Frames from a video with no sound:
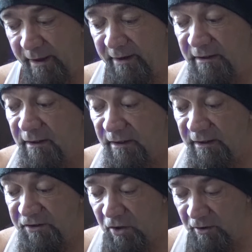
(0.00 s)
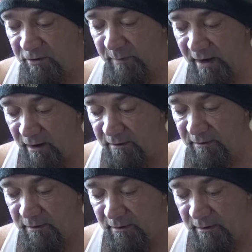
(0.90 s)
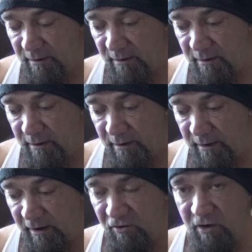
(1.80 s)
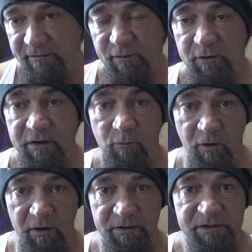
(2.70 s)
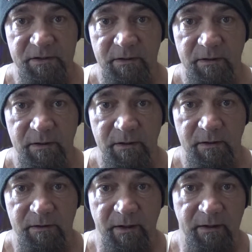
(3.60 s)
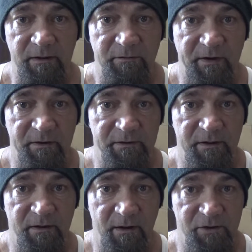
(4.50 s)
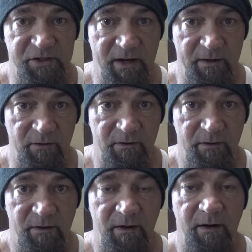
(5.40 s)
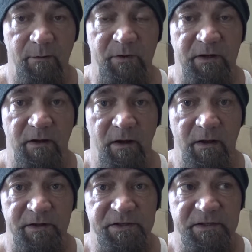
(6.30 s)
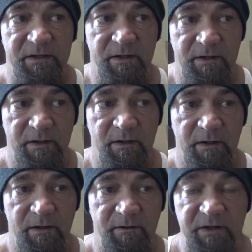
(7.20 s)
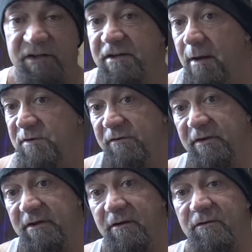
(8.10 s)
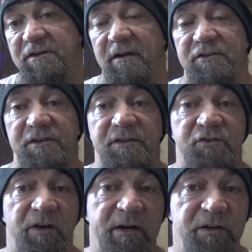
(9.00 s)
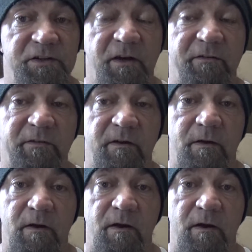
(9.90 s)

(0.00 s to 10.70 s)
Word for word: and he talked about how grateful he was that he found our channel because these types of videos, not just the training stuff,